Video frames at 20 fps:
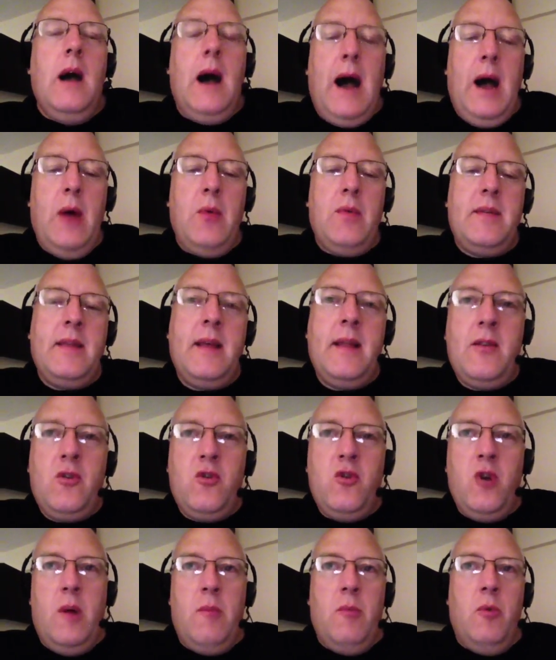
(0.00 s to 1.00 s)
I was telling
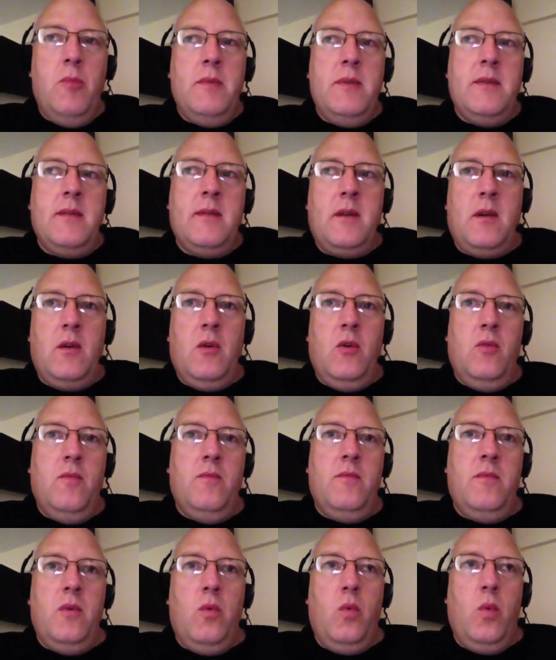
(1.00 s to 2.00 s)
you a moment ago,
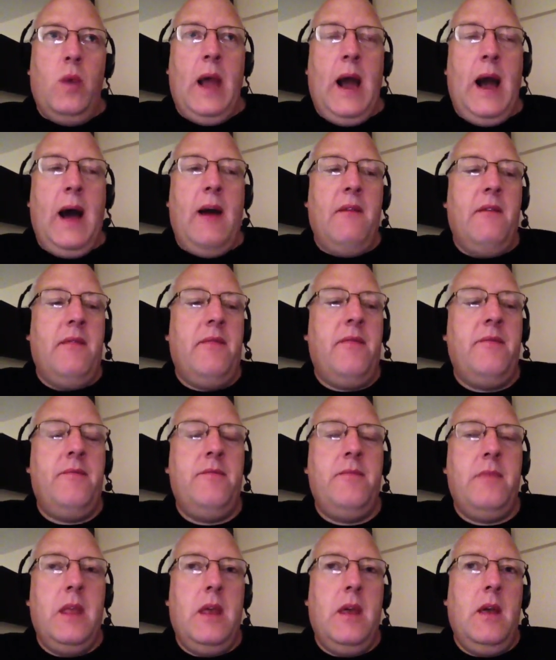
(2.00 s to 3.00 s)
we have
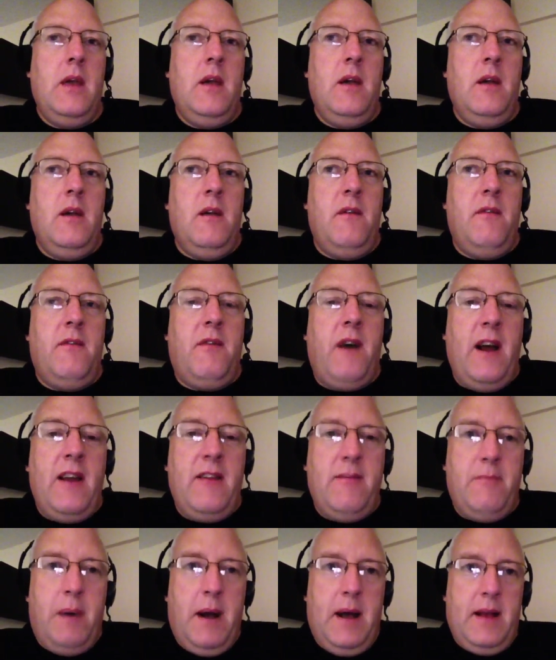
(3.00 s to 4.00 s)

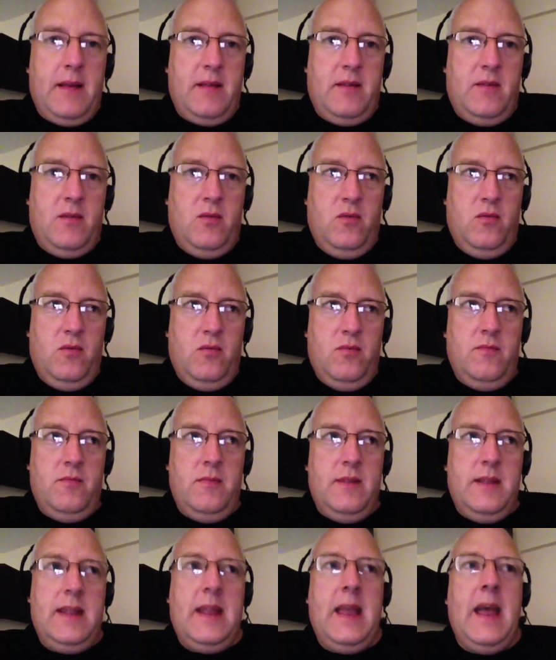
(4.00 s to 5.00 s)
5 past 2,
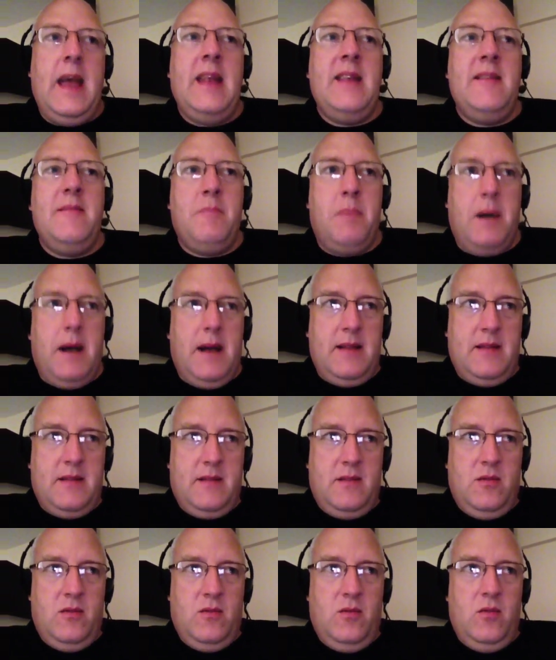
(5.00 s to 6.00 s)
10
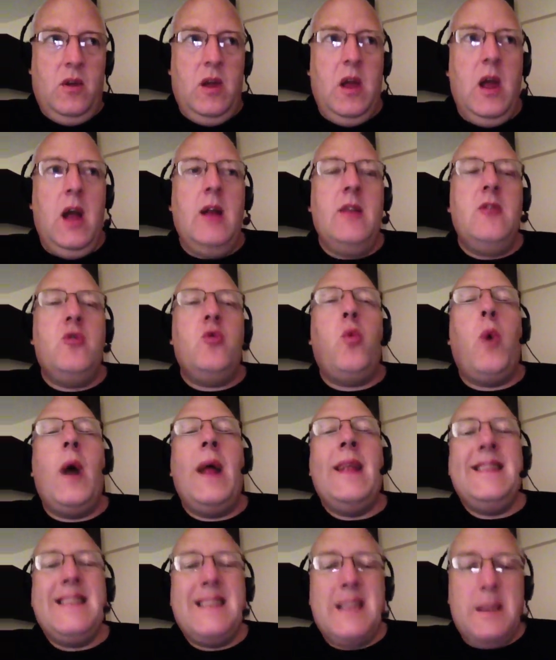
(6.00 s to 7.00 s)
past 2,
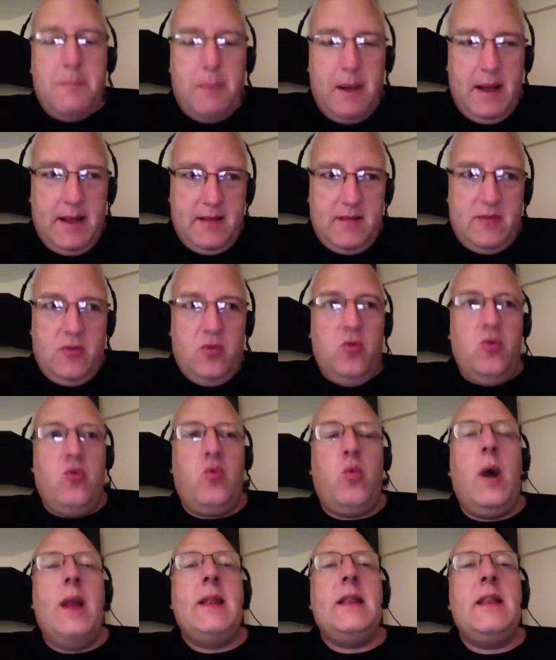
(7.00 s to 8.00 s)
20 past 2,
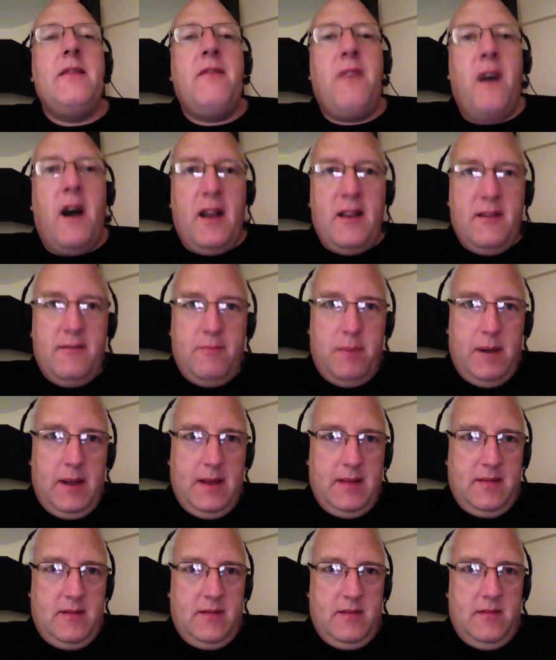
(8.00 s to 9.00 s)
25
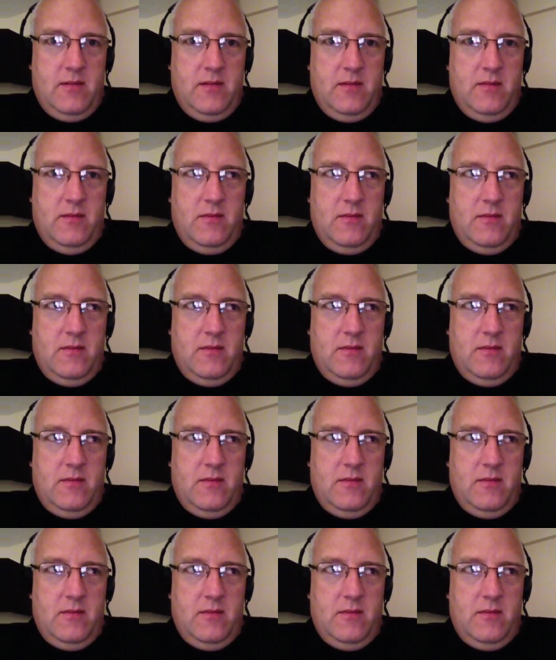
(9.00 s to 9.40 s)
past 2.